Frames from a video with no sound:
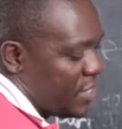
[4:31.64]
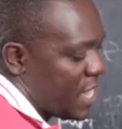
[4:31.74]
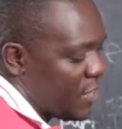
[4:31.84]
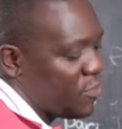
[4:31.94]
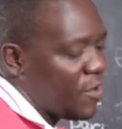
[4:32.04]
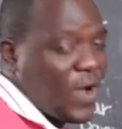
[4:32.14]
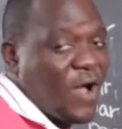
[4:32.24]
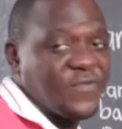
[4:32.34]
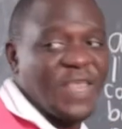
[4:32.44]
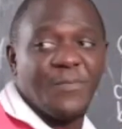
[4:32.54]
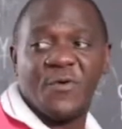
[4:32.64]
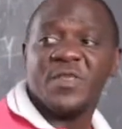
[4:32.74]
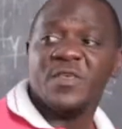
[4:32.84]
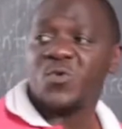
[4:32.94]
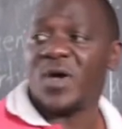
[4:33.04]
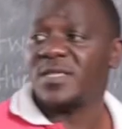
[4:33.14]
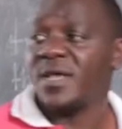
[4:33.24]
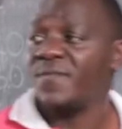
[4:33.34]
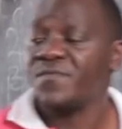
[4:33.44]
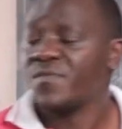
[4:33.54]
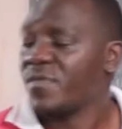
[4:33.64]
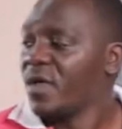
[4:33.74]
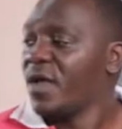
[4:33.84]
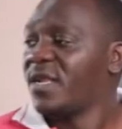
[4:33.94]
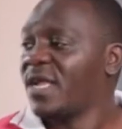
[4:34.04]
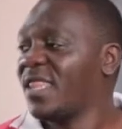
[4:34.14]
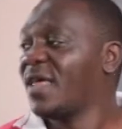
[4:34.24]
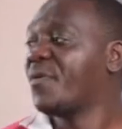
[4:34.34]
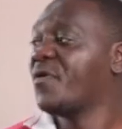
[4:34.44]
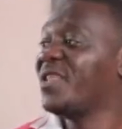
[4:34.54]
Now, I'll separate these words. Now that I